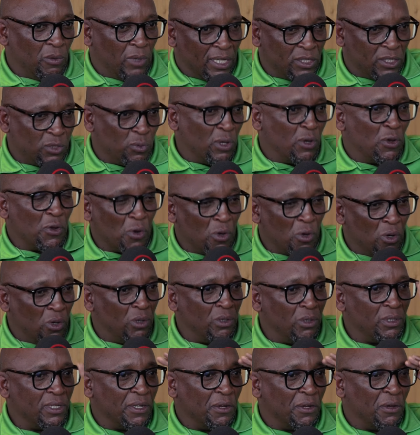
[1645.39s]
as we
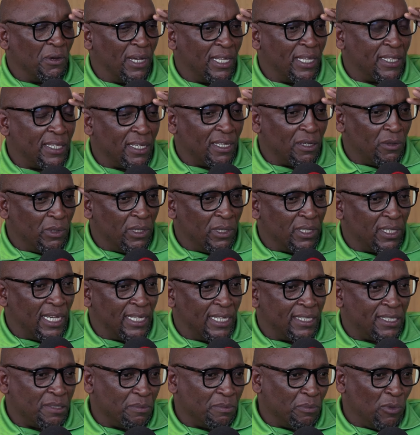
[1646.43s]
grow, you know, I think we'll
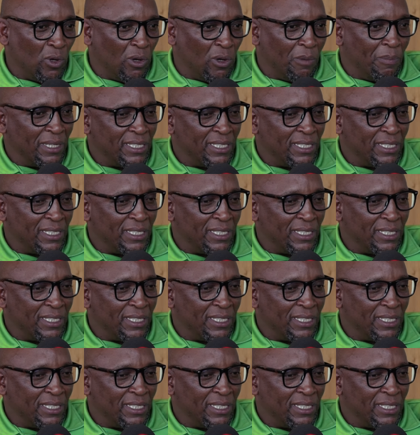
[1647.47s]
get more.